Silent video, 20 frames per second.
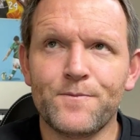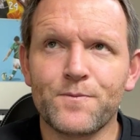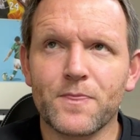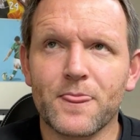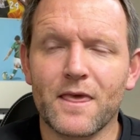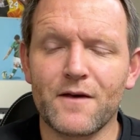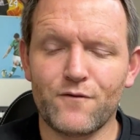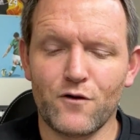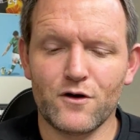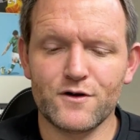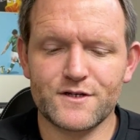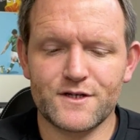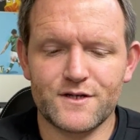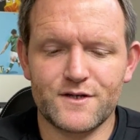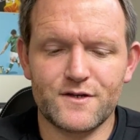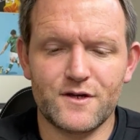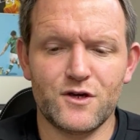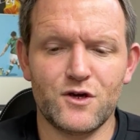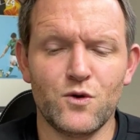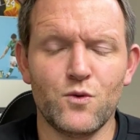If I was to
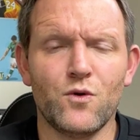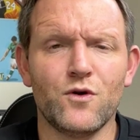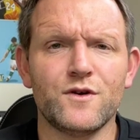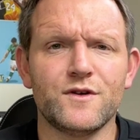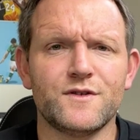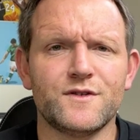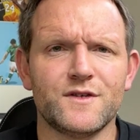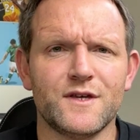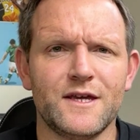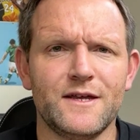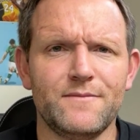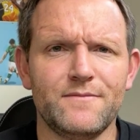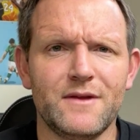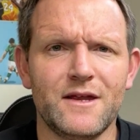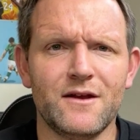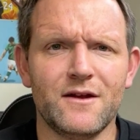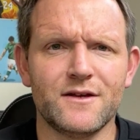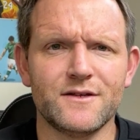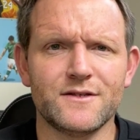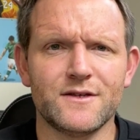sit you on a seat
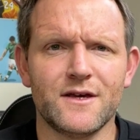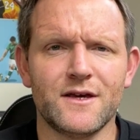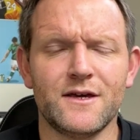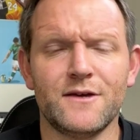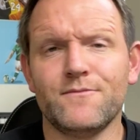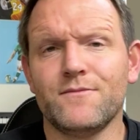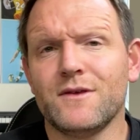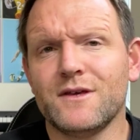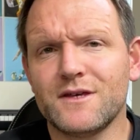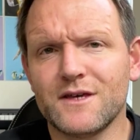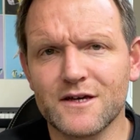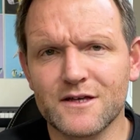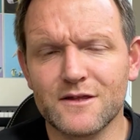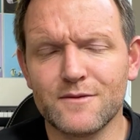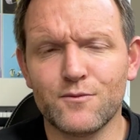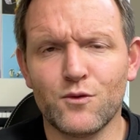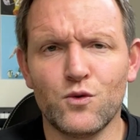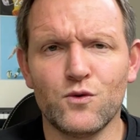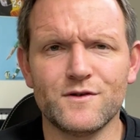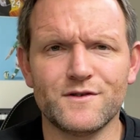and I say, kick the
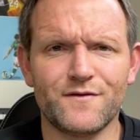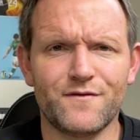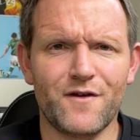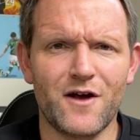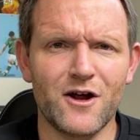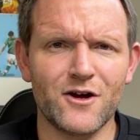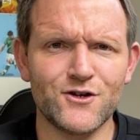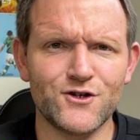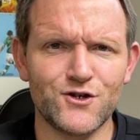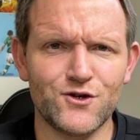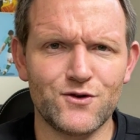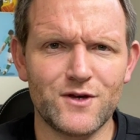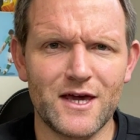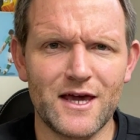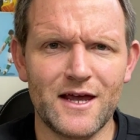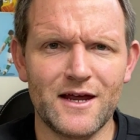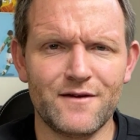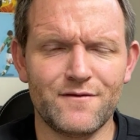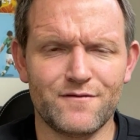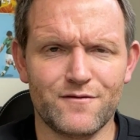ball as far as you
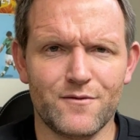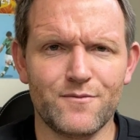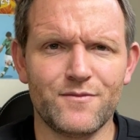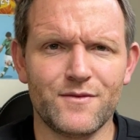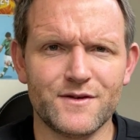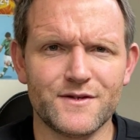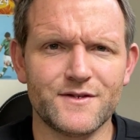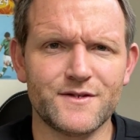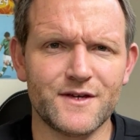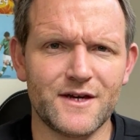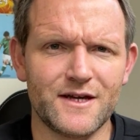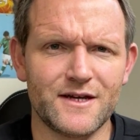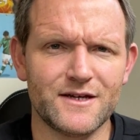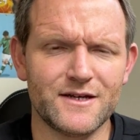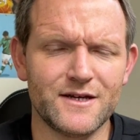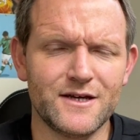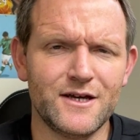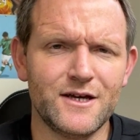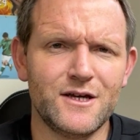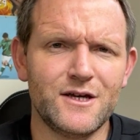can from this seat,
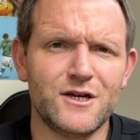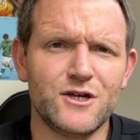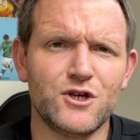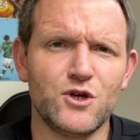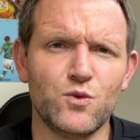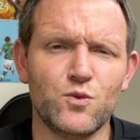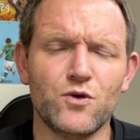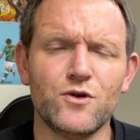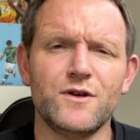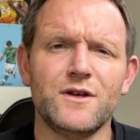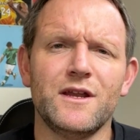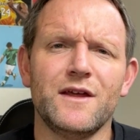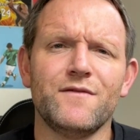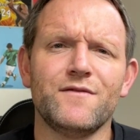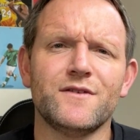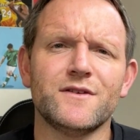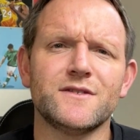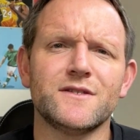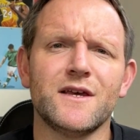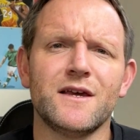you wouldn't have
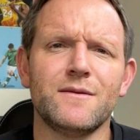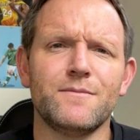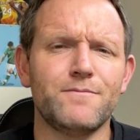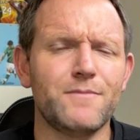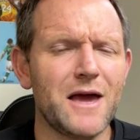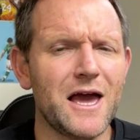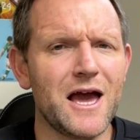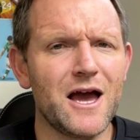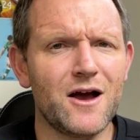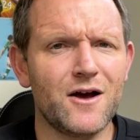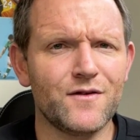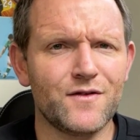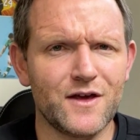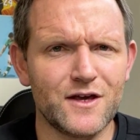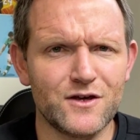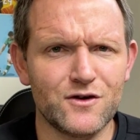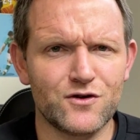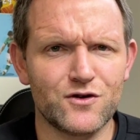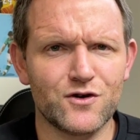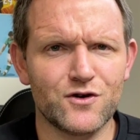the same power that
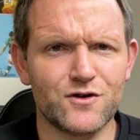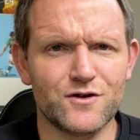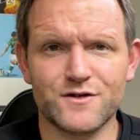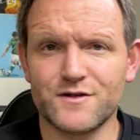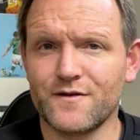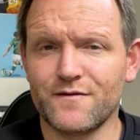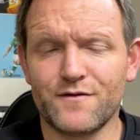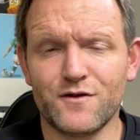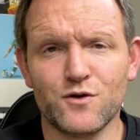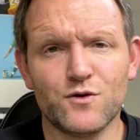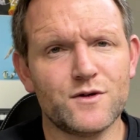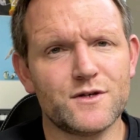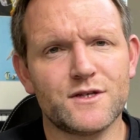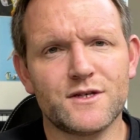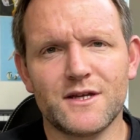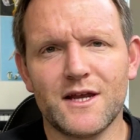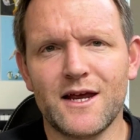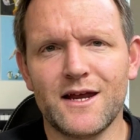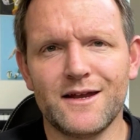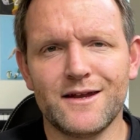you could as if you were
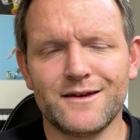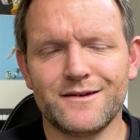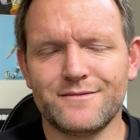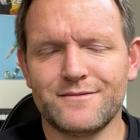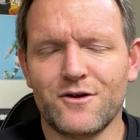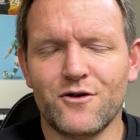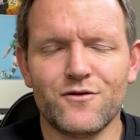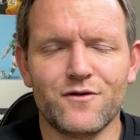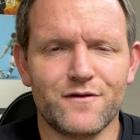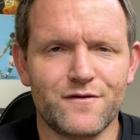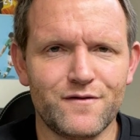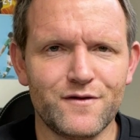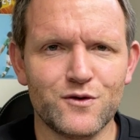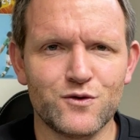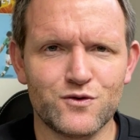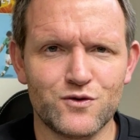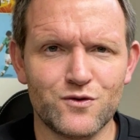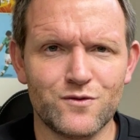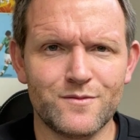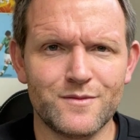standing on the
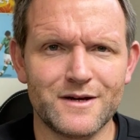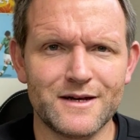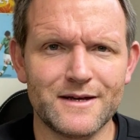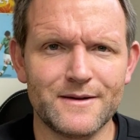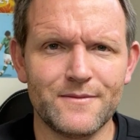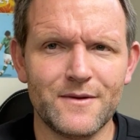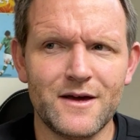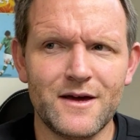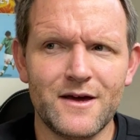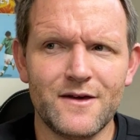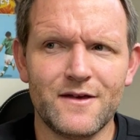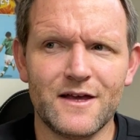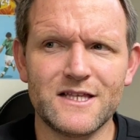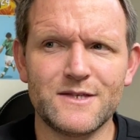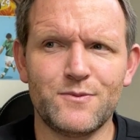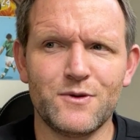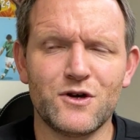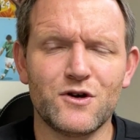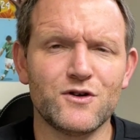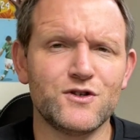field normally. That's
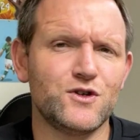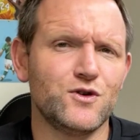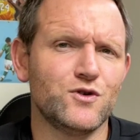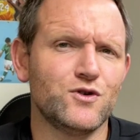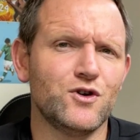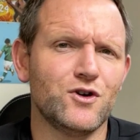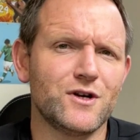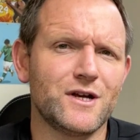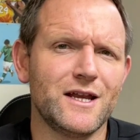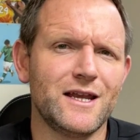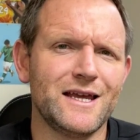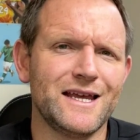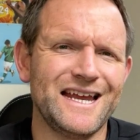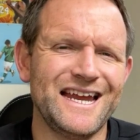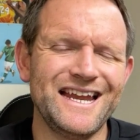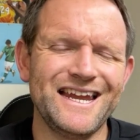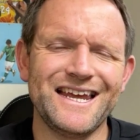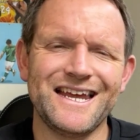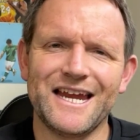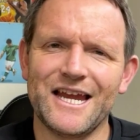because you're not getting
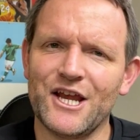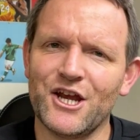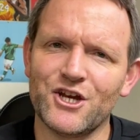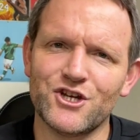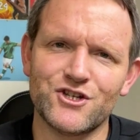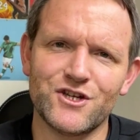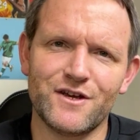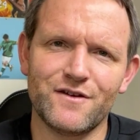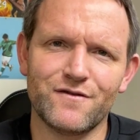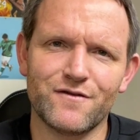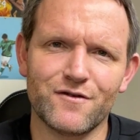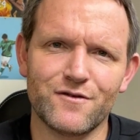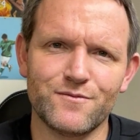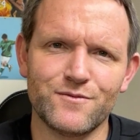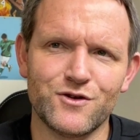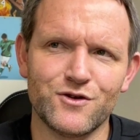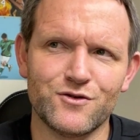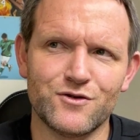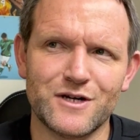any energy from your